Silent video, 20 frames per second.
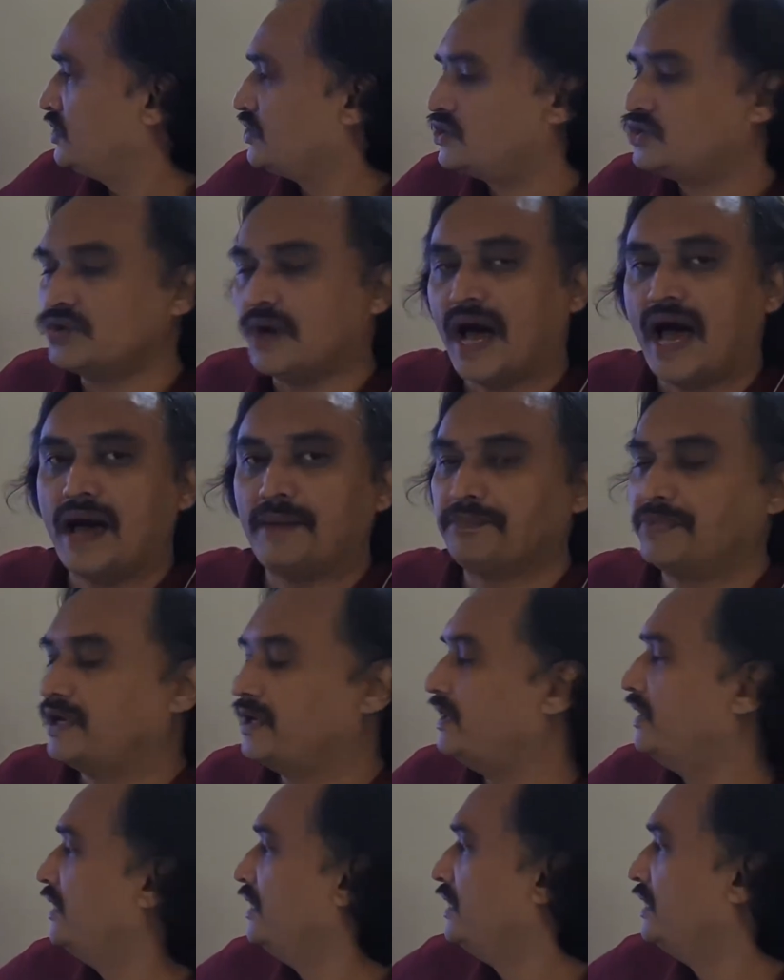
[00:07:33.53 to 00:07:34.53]
to
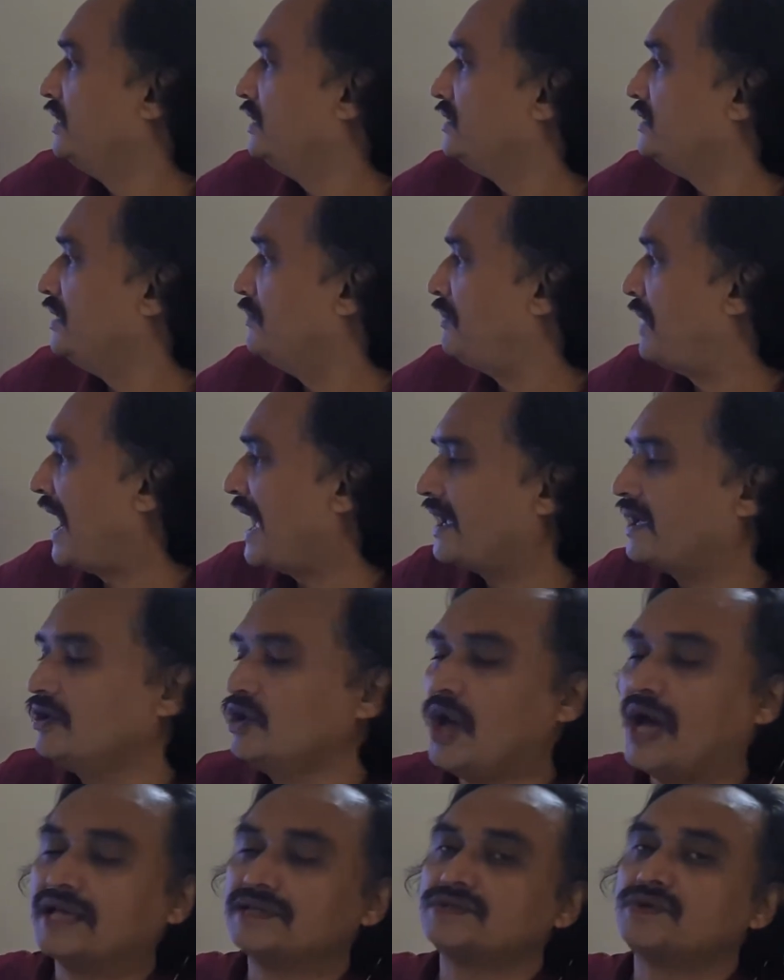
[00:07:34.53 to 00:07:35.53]
happen, the black hole
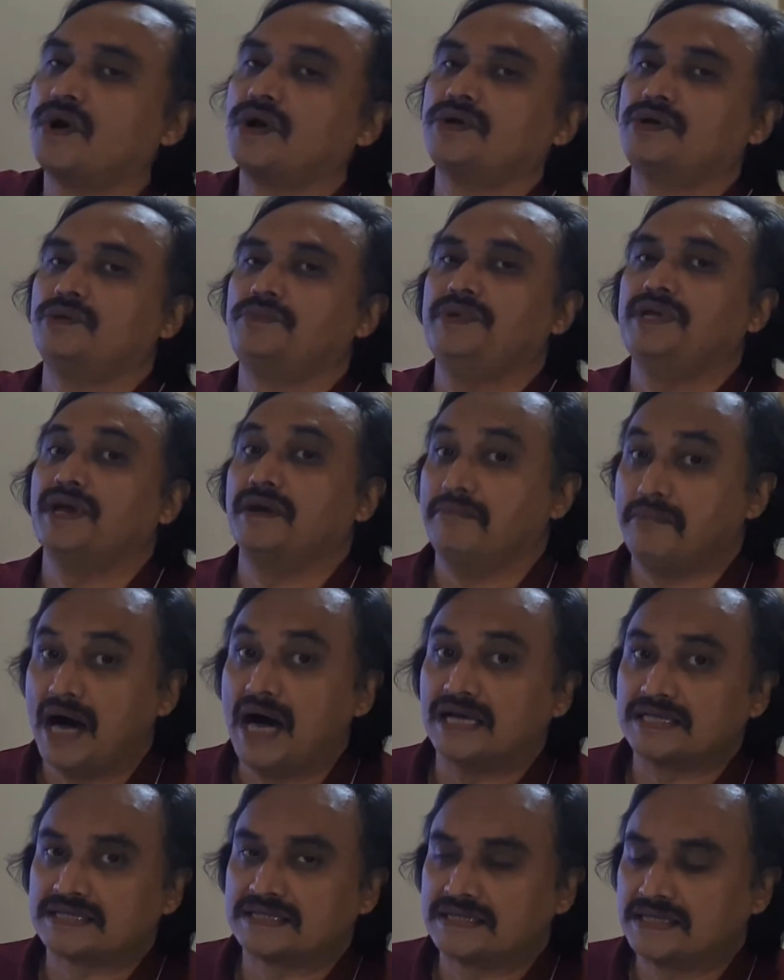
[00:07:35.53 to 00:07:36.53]
has got to be a
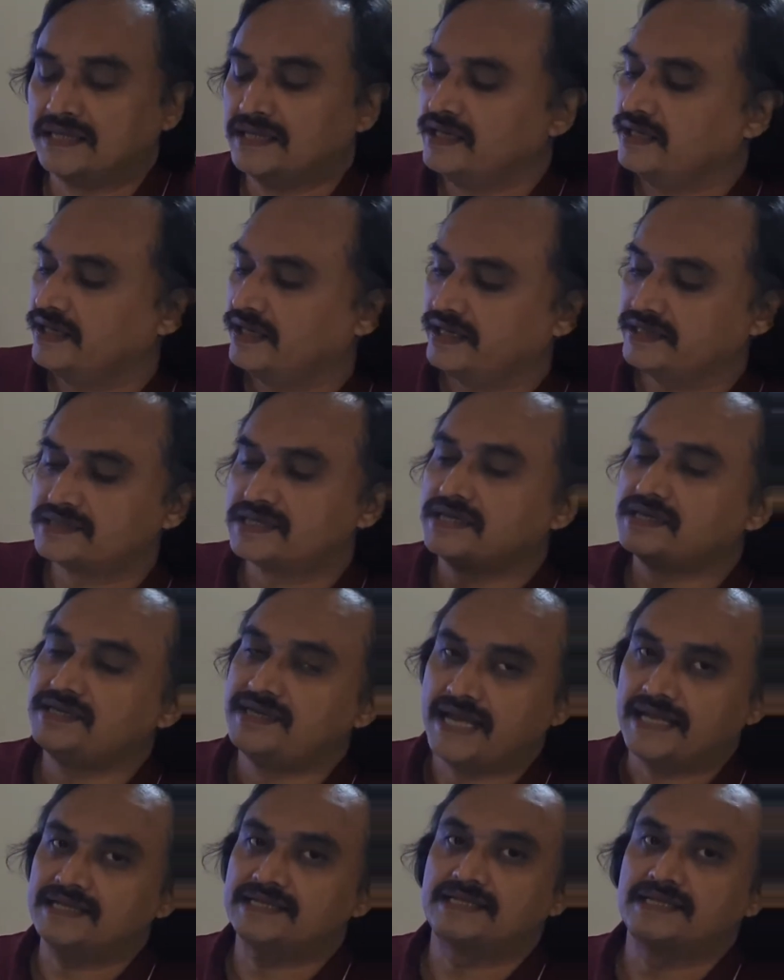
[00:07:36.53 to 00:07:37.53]
mass. It's a
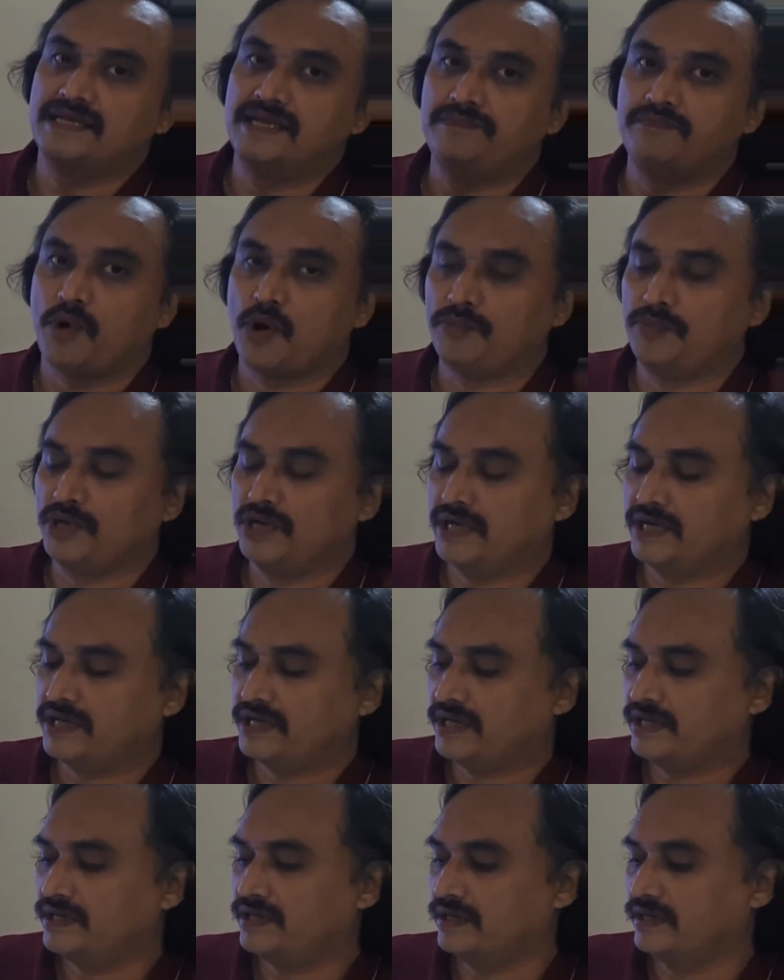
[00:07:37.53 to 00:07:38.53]
densely
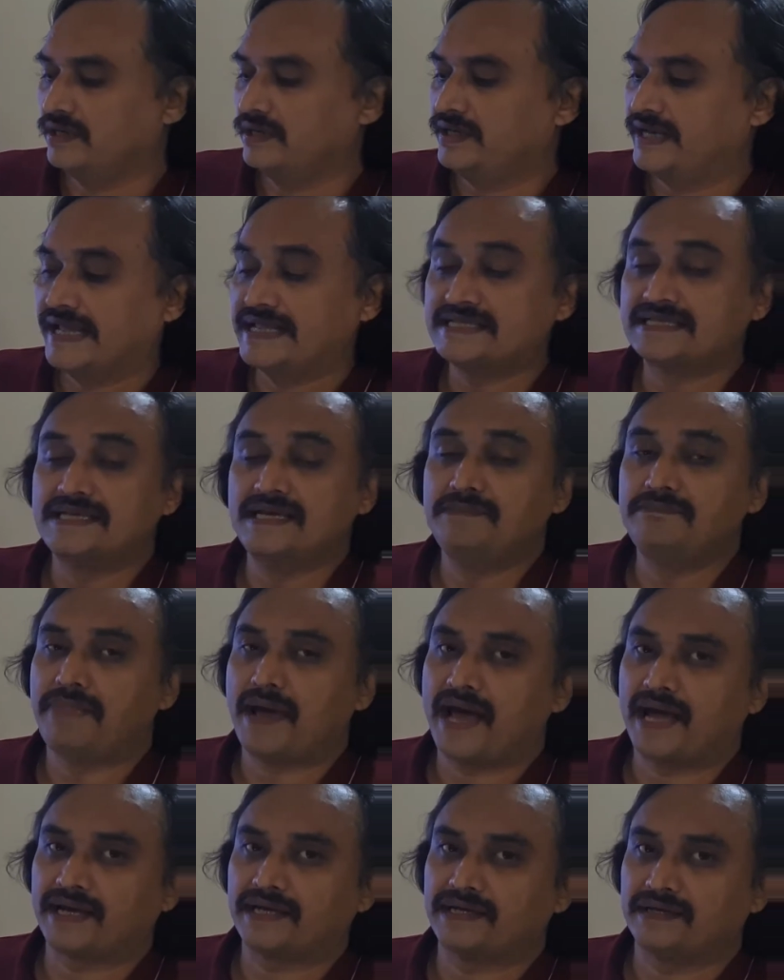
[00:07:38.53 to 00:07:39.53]
populated, densely
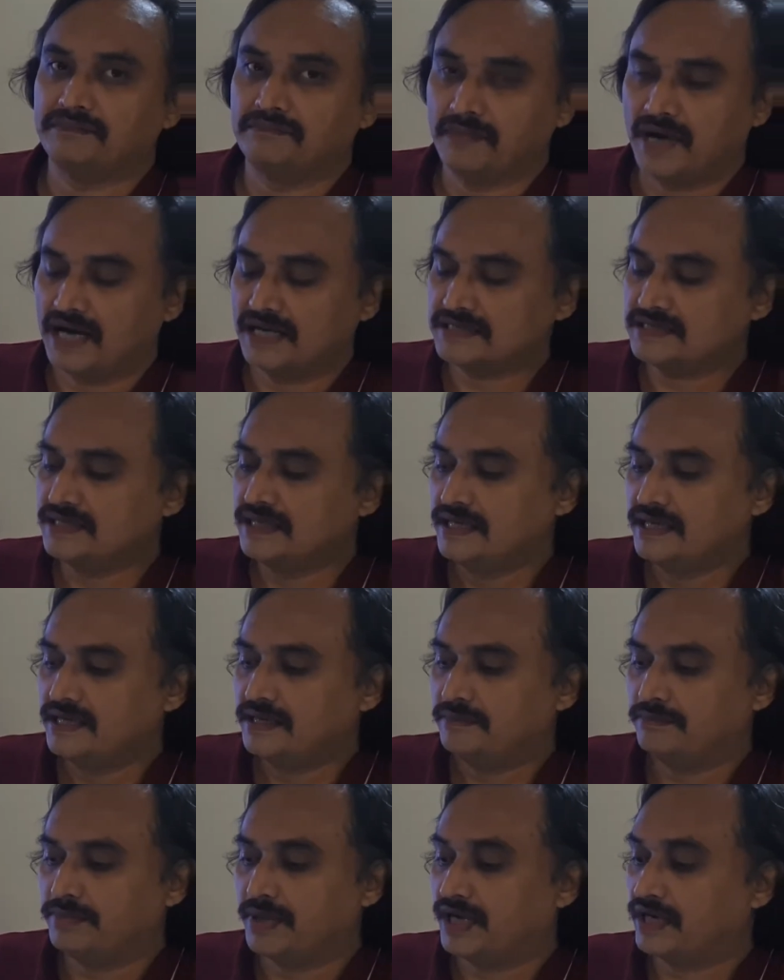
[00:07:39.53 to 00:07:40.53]
packed mass,
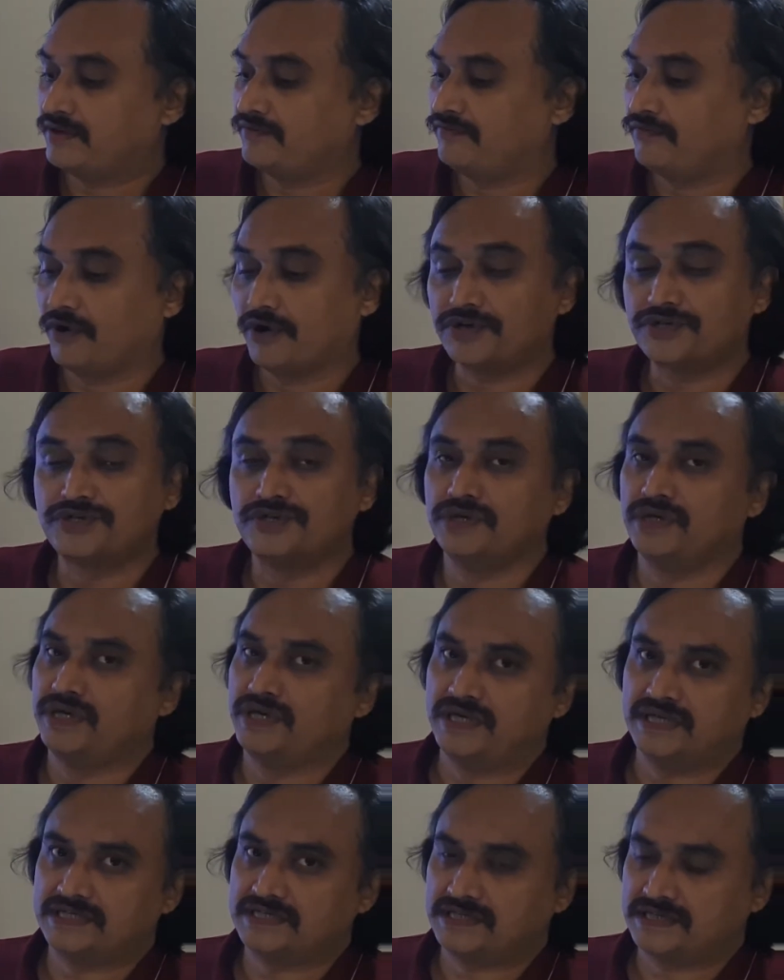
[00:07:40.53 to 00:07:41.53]
but for sure
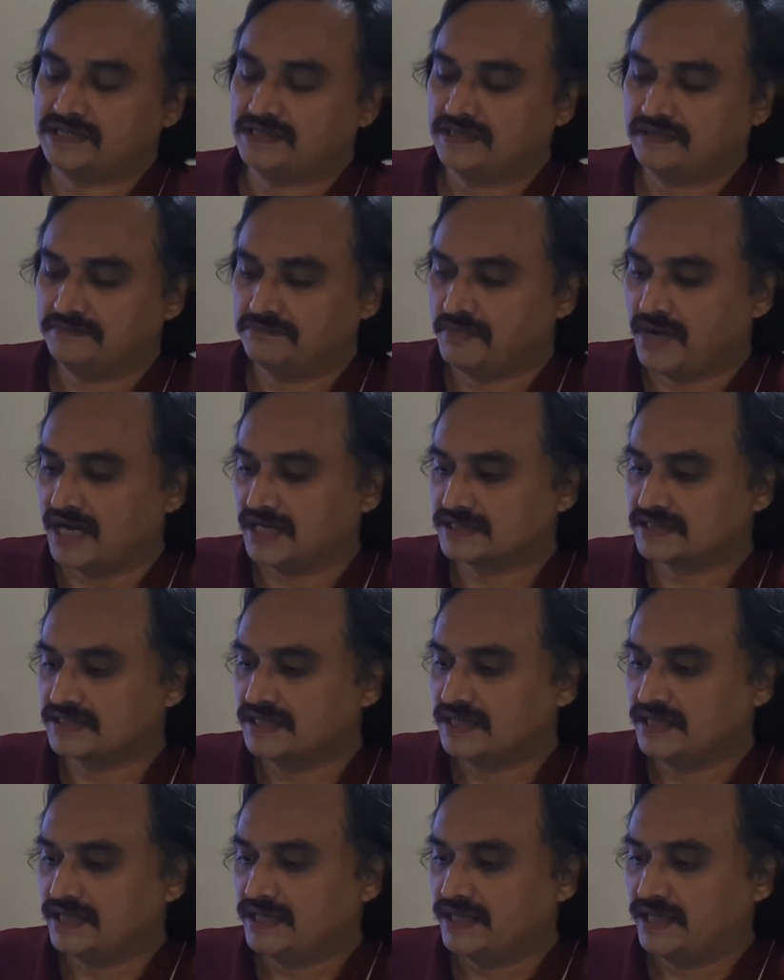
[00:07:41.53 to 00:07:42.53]
it is
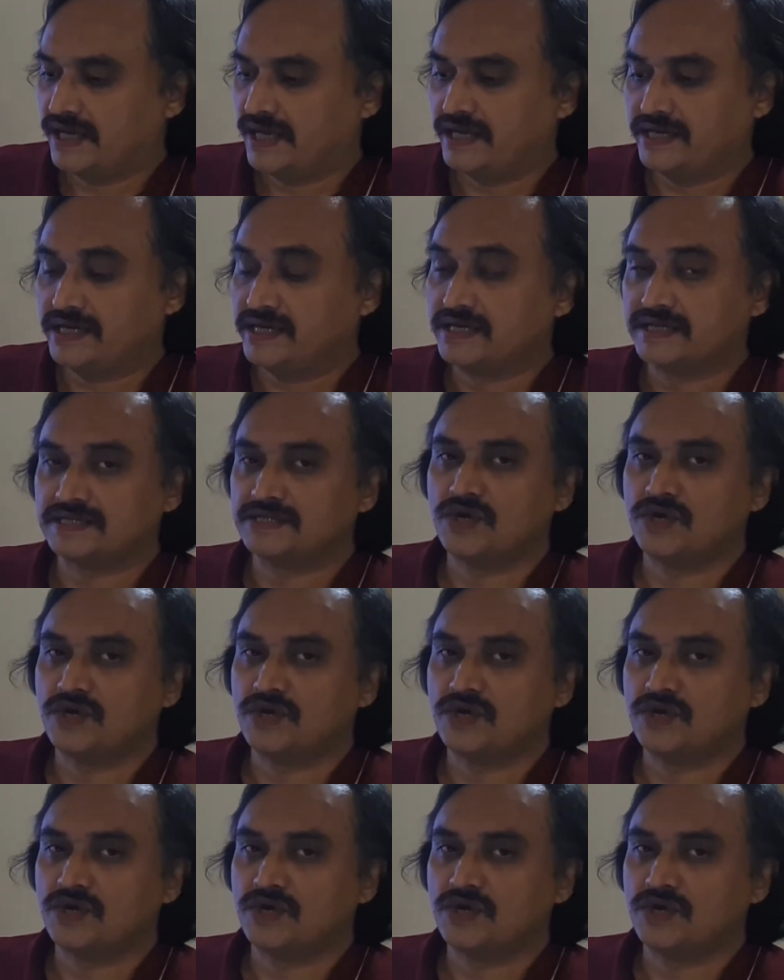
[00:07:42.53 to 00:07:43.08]
mass, and it is